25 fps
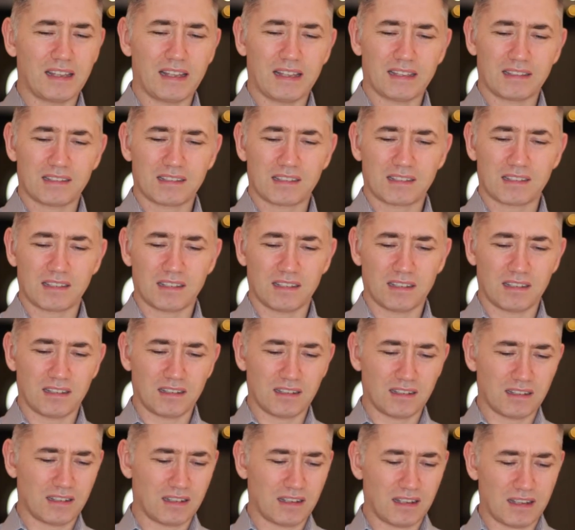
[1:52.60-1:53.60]
It's
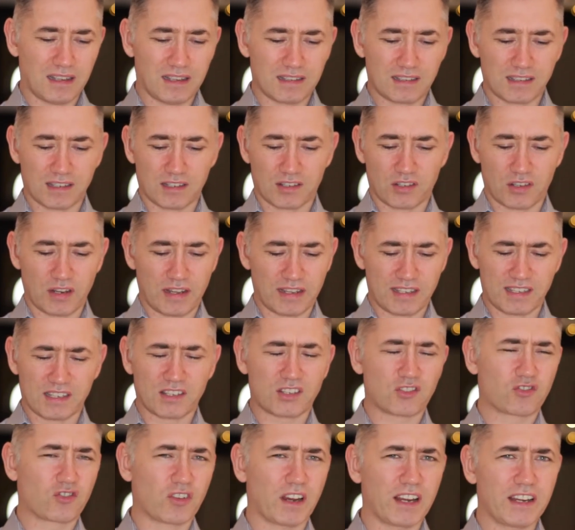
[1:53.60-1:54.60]
a
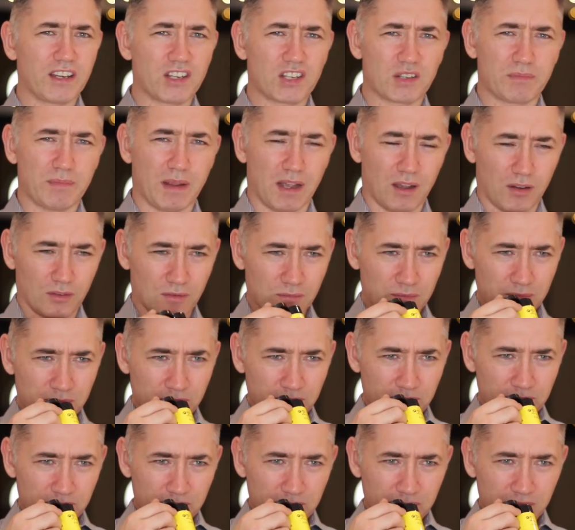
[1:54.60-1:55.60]
strange smell,
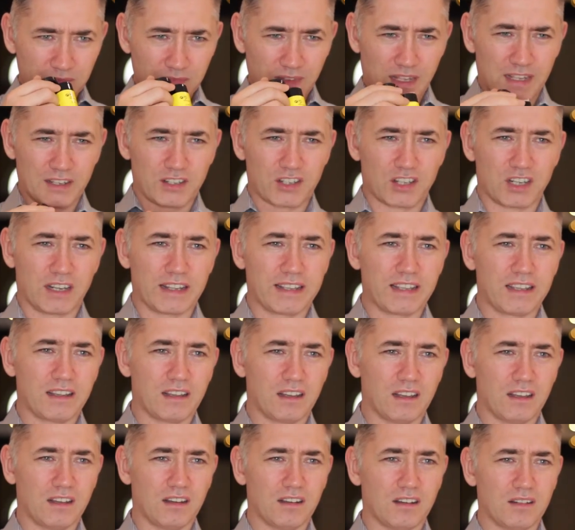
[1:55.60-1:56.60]
actually,
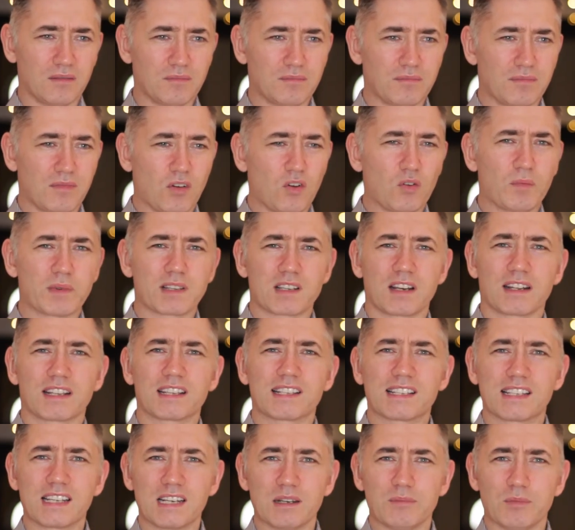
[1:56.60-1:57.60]
almost like
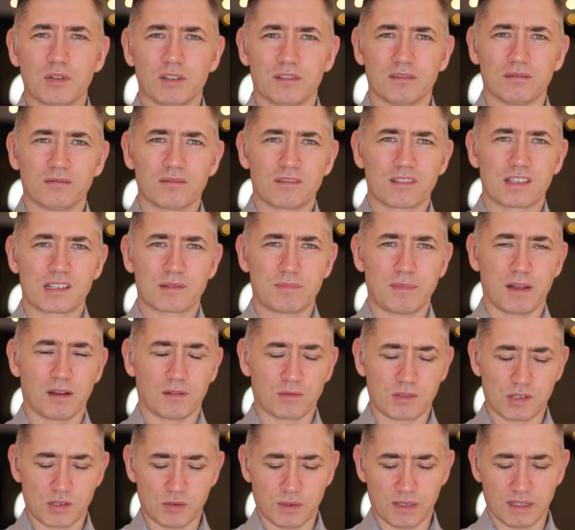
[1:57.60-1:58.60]
a cinnamon
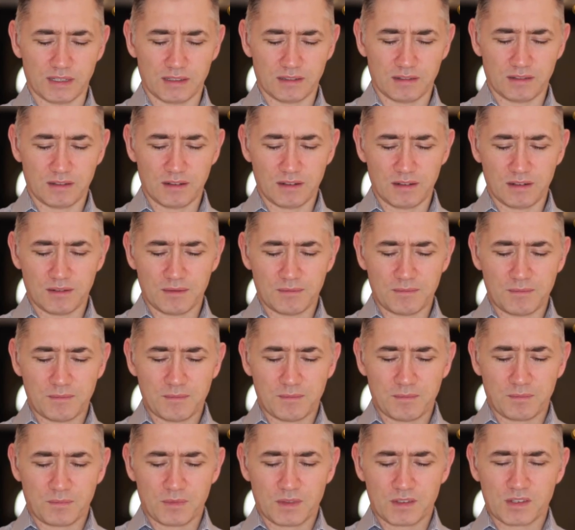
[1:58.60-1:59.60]
smell to it.
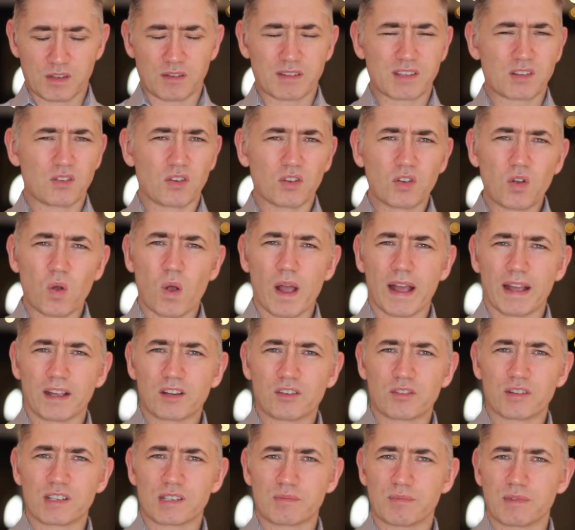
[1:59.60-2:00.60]
So it's got quite a
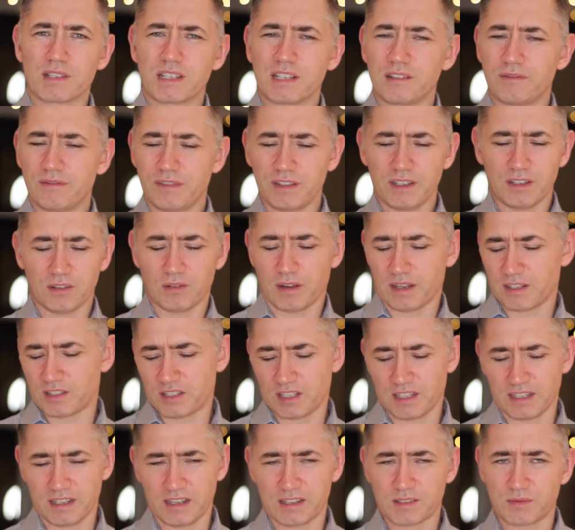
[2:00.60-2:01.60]
Christmassy feel,
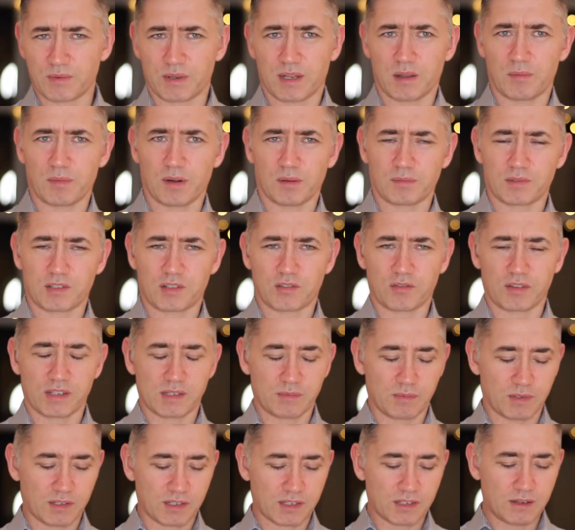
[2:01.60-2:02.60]
actually, as we're coming up to
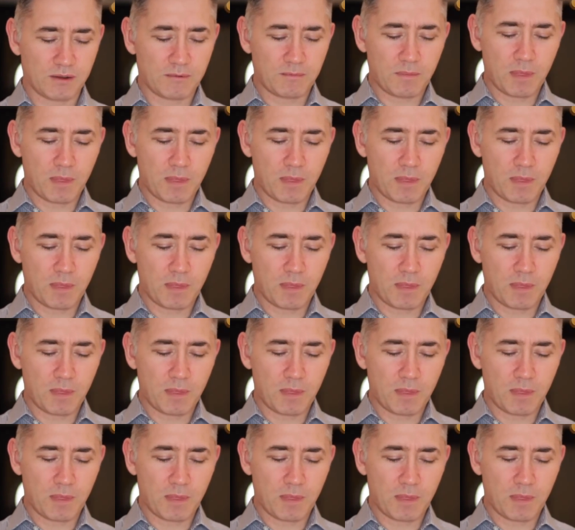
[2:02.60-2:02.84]
Christmas.